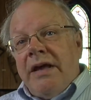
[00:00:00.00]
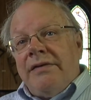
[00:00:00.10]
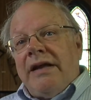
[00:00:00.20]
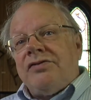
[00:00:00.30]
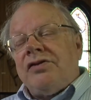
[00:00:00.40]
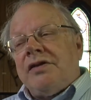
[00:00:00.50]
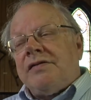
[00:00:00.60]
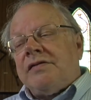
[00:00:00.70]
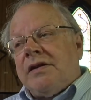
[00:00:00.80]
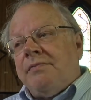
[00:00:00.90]
That's
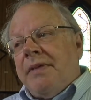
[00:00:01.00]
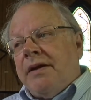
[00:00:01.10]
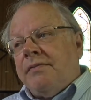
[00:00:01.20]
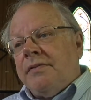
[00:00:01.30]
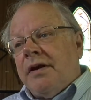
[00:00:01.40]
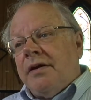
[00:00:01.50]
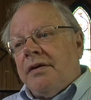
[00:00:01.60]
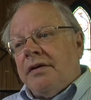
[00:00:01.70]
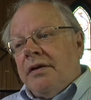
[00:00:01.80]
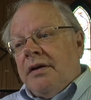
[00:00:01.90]
just
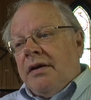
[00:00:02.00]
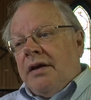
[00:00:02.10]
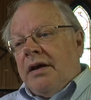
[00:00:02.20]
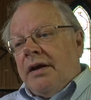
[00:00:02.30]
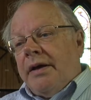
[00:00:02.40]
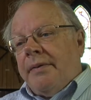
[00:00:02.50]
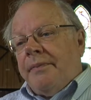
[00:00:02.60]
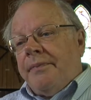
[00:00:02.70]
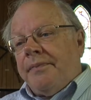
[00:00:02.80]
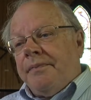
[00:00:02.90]
been
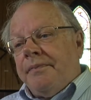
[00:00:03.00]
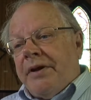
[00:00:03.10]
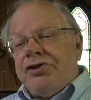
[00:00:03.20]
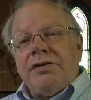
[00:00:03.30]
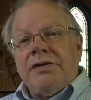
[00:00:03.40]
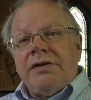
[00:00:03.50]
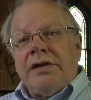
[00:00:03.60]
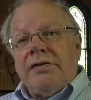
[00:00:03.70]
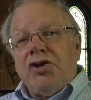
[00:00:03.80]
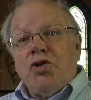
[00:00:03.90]
mentioned
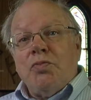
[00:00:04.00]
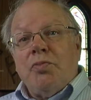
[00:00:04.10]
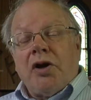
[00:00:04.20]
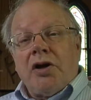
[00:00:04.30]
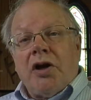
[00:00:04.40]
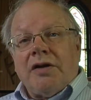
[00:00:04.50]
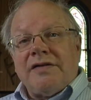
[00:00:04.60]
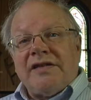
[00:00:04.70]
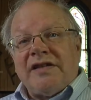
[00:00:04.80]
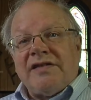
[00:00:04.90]
in the new book called
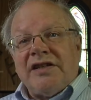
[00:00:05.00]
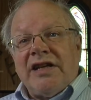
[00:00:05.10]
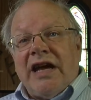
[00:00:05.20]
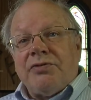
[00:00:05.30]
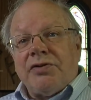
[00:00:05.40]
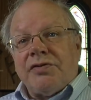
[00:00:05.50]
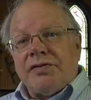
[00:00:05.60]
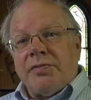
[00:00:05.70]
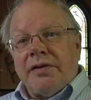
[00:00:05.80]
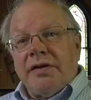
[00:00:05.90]
Six
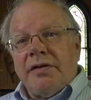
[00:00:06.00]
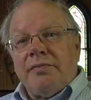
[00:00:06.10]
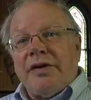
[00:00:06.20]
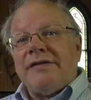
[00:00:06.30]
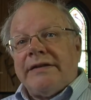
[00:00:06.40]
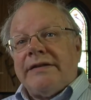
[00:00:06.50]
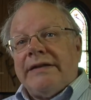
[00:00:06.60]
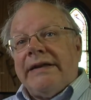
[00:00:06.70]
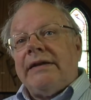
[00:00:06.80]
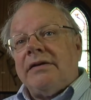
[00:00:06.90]
Encounters with President
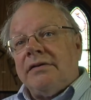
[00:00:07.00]
Lincoln.